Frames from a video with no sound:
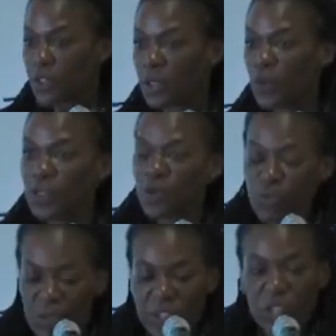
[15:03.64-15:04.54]
So the
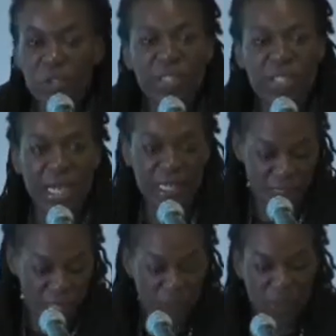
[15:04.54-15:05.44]
original
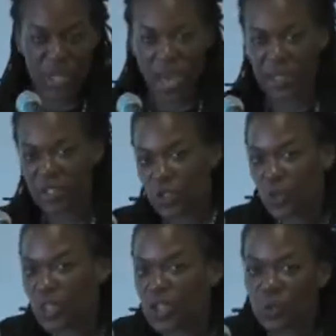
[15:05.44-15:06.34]
studies that were done, I just
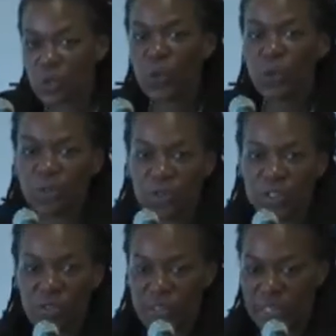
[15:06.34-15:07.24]
want to show two in the
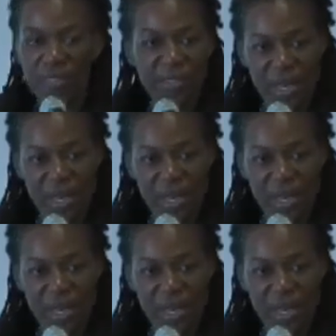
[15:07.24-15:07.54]
original studies,